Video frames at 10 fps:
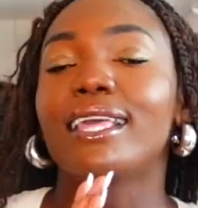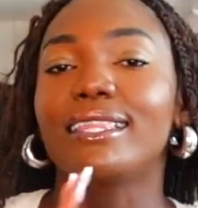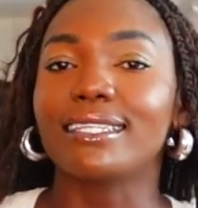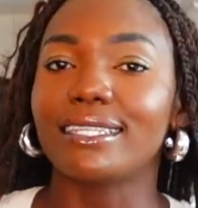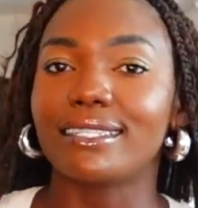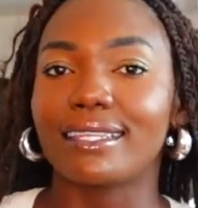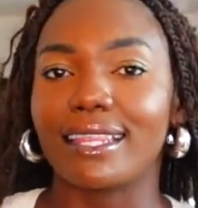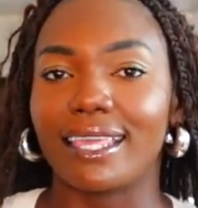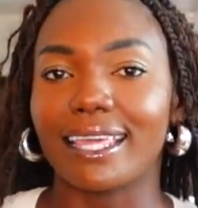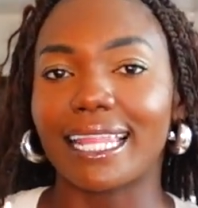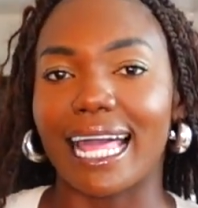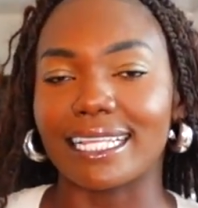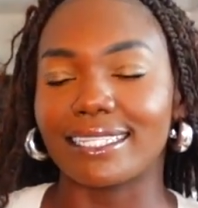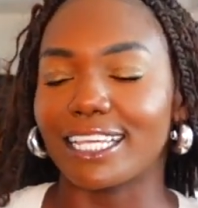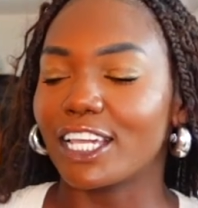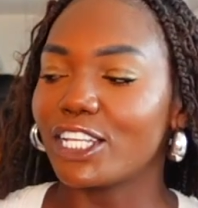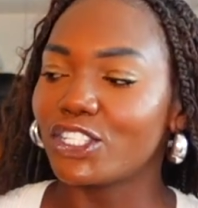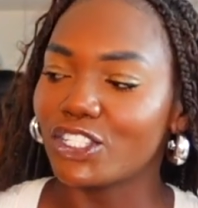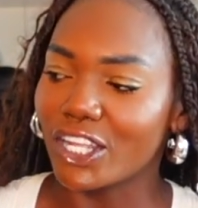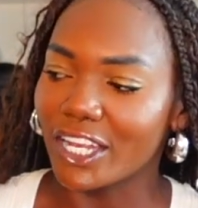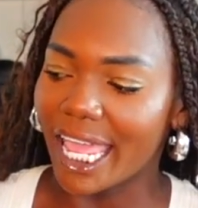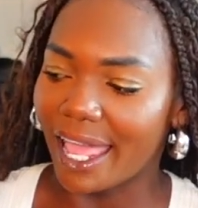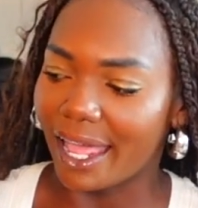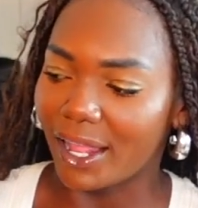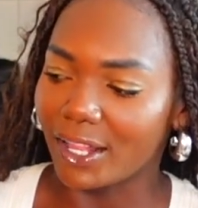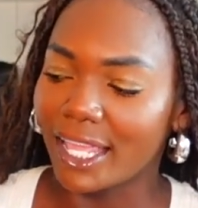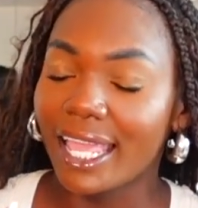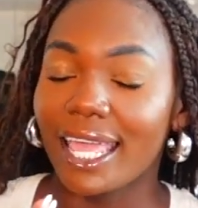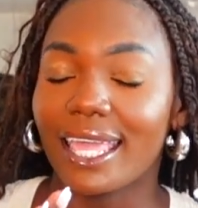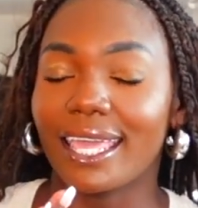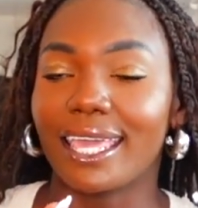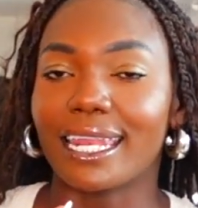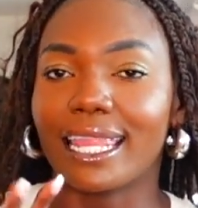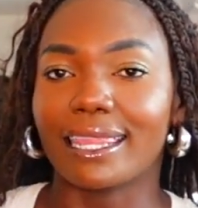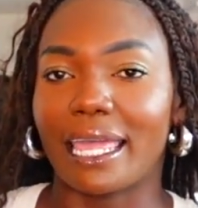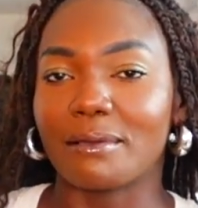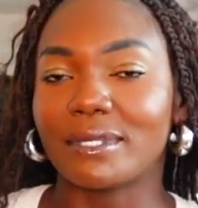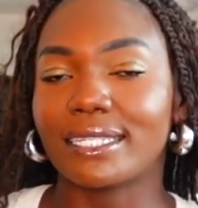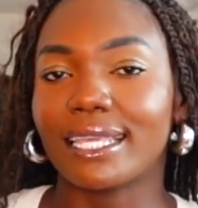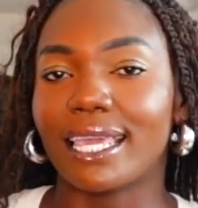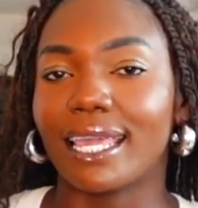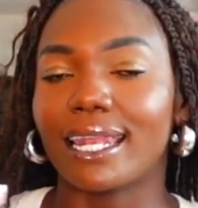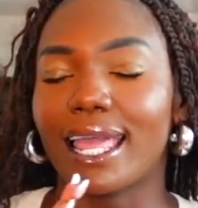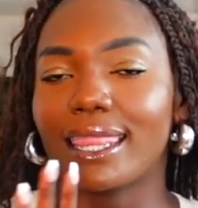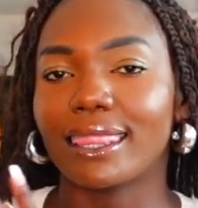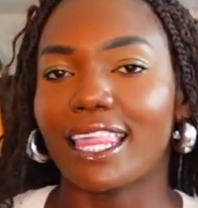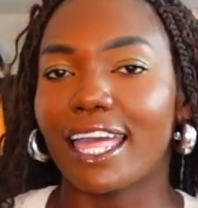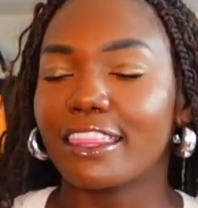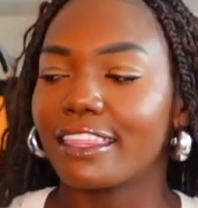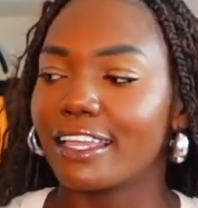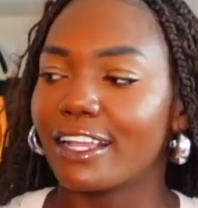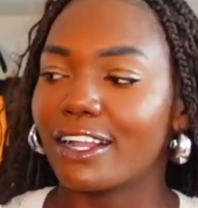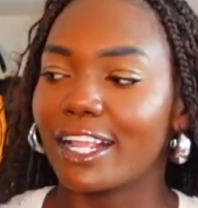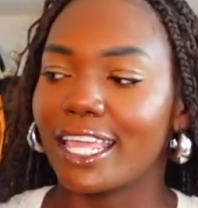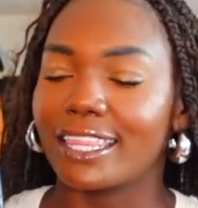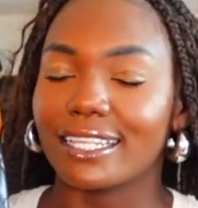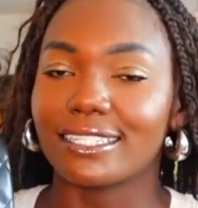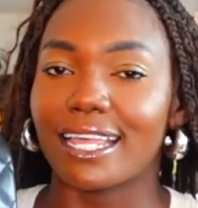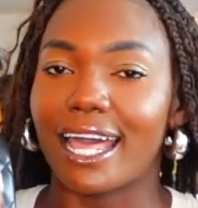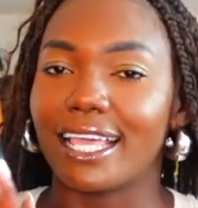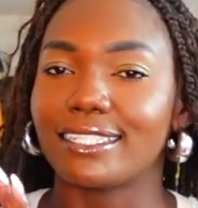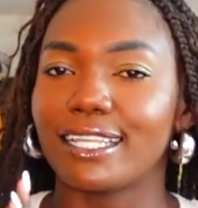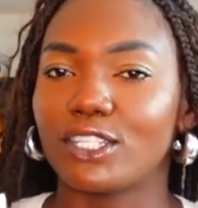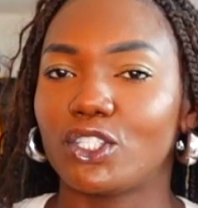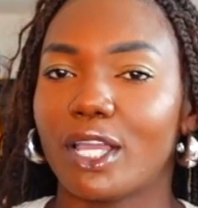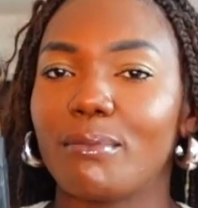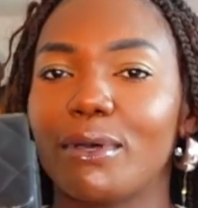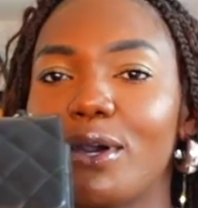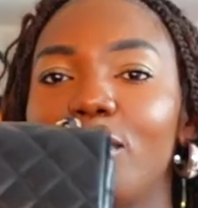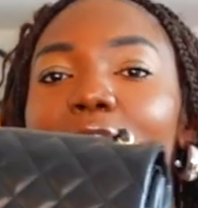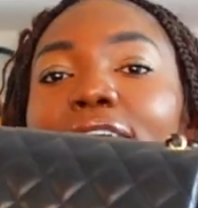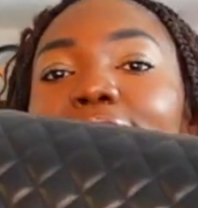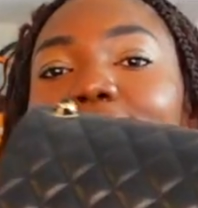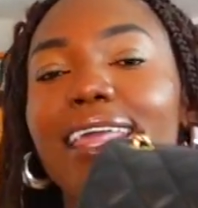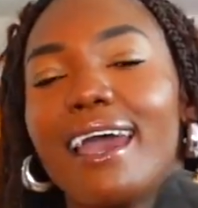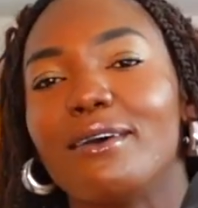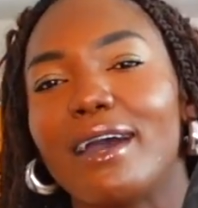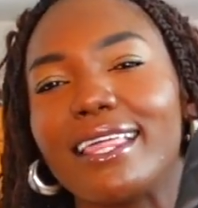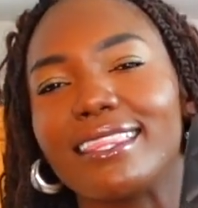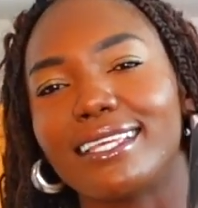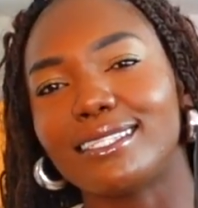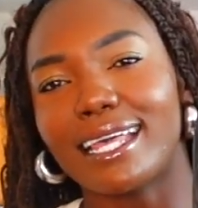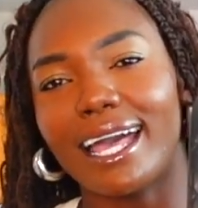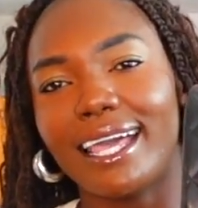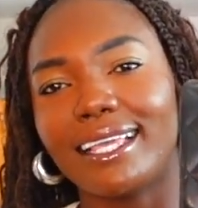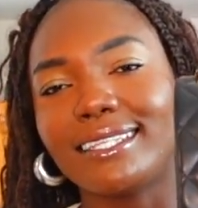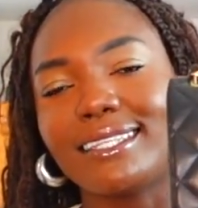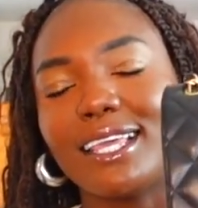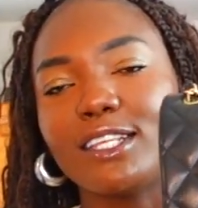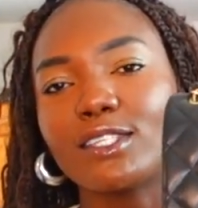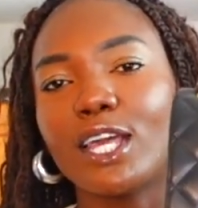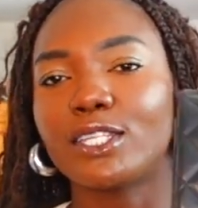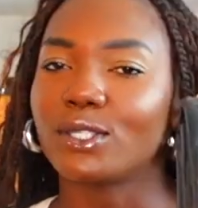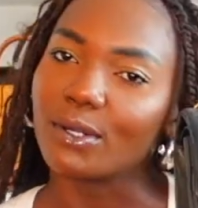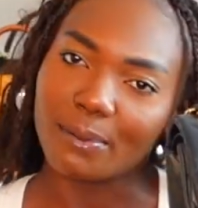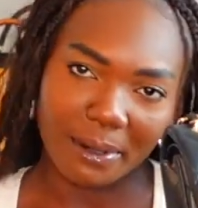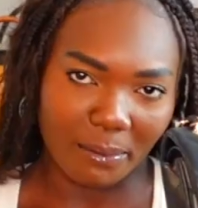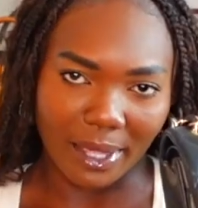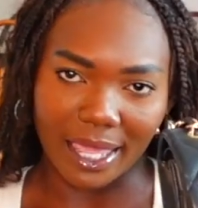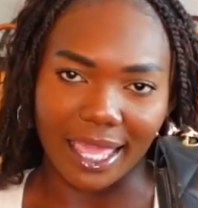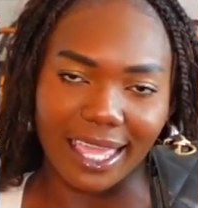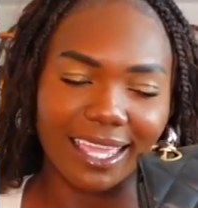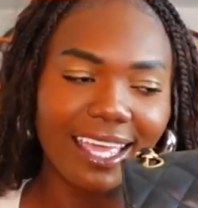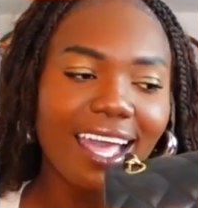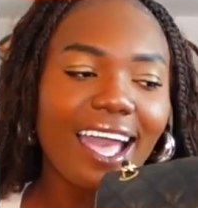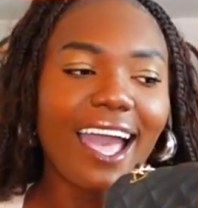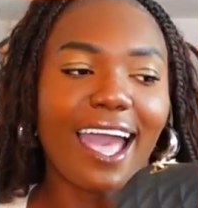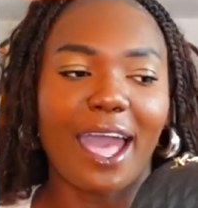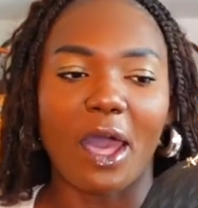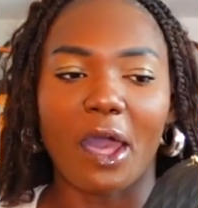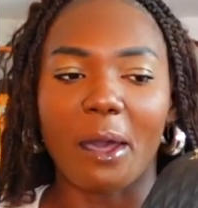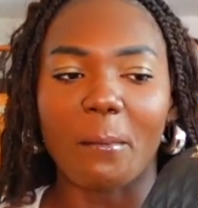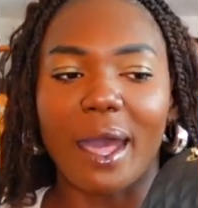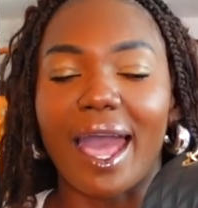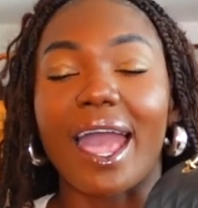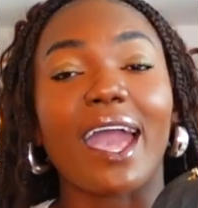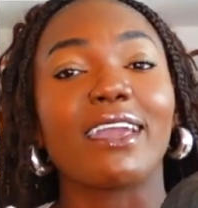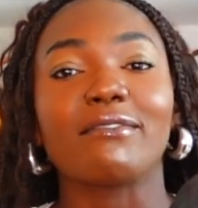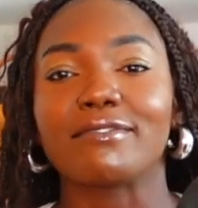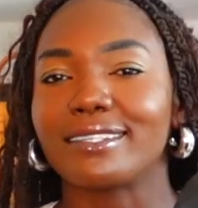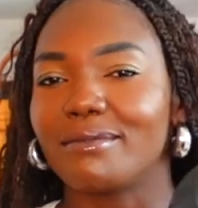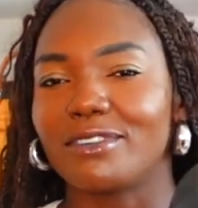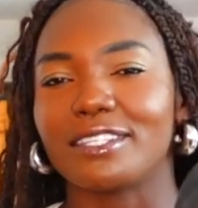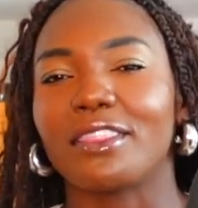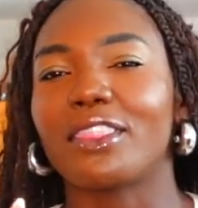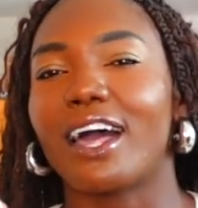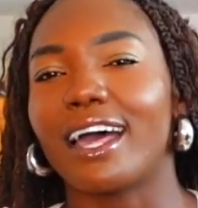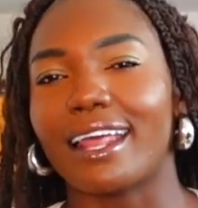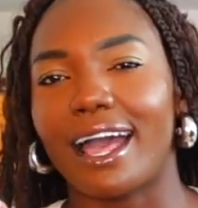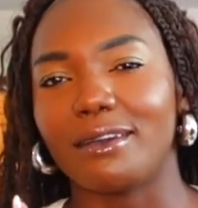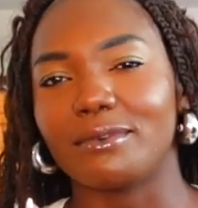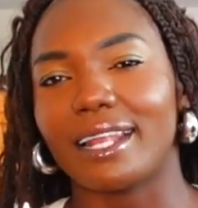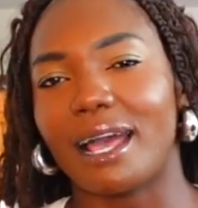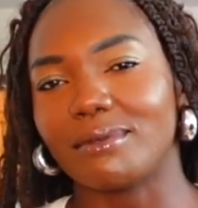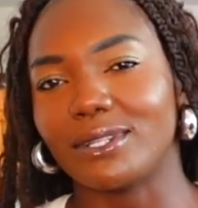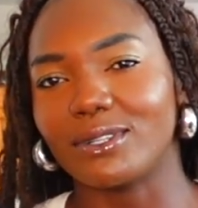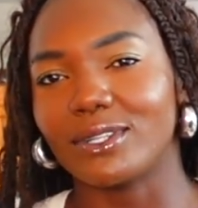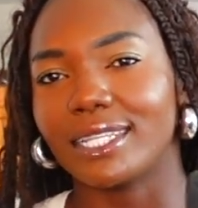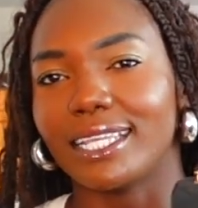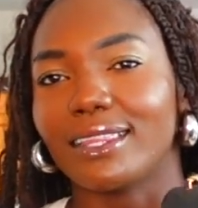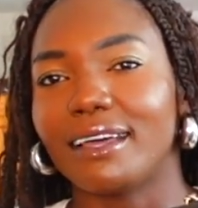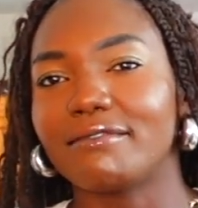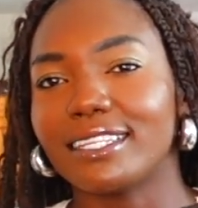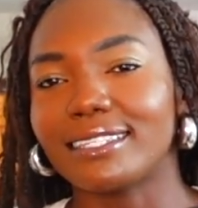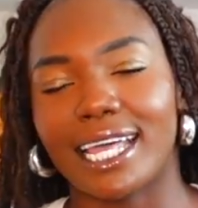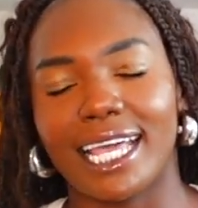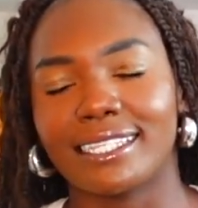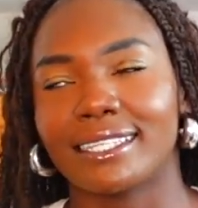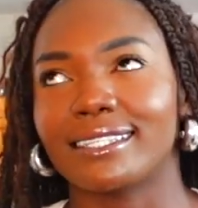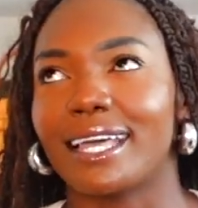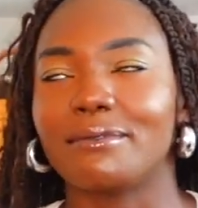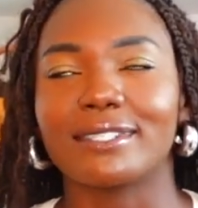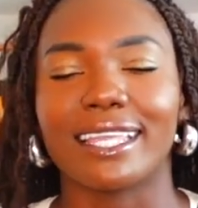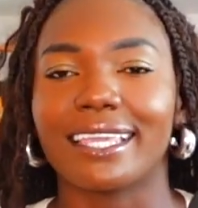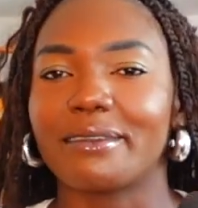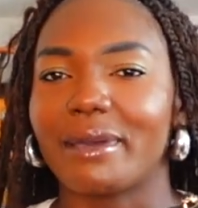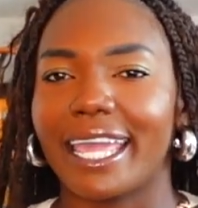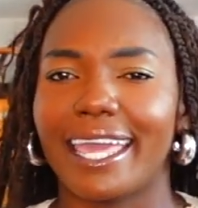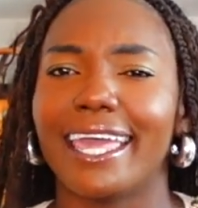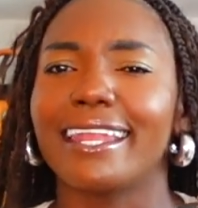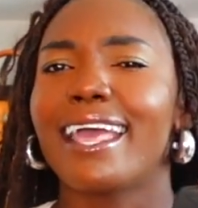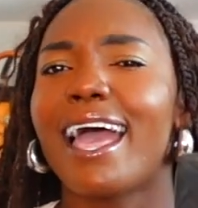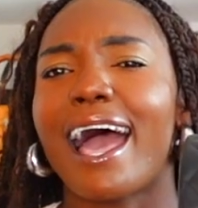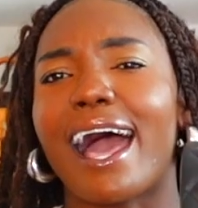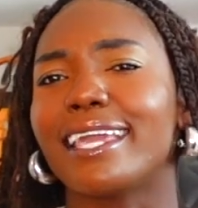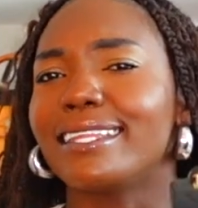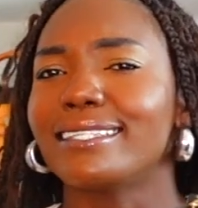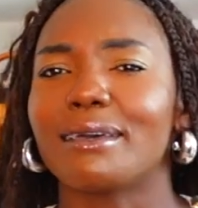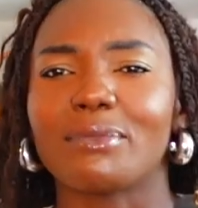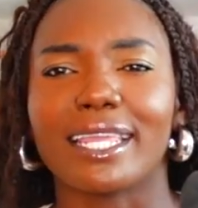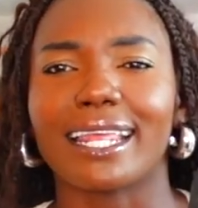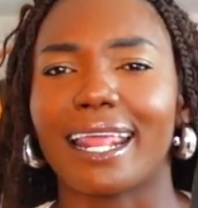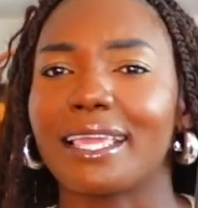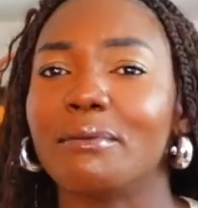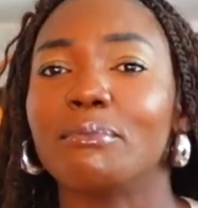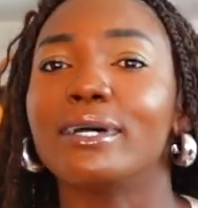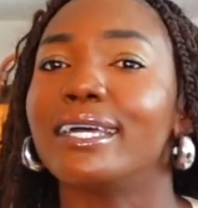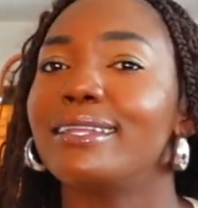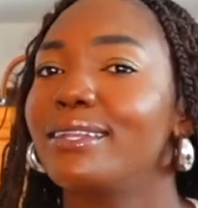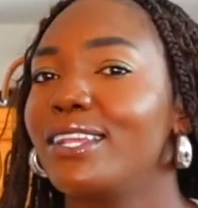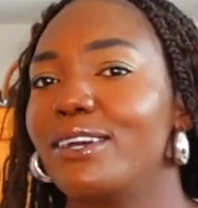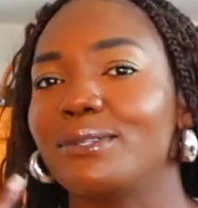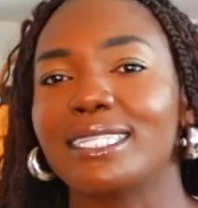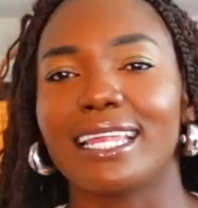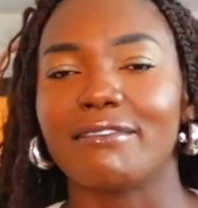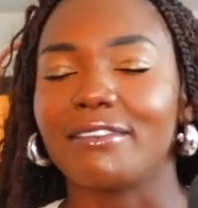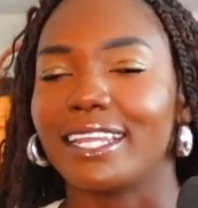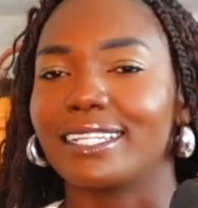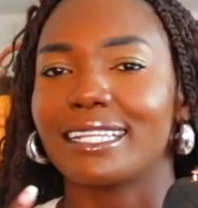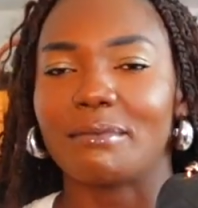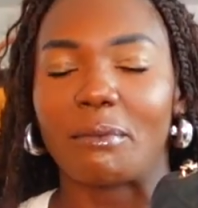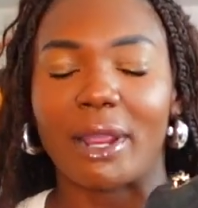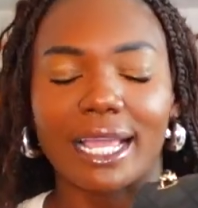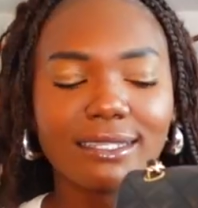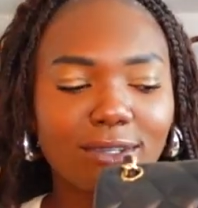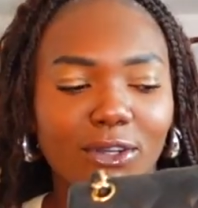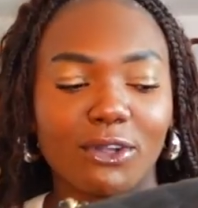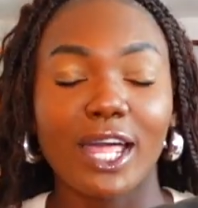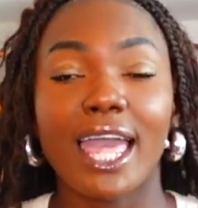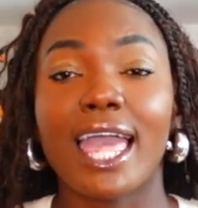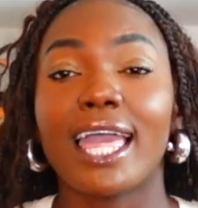This is the classic Chanel in lambskin leather in the size jumbo. Now, this size is super big. I, for some reason, thought I would absolutely love the size because I was thinking in my head, I need something that I can put, you know, stuff in. It's gonna be practical.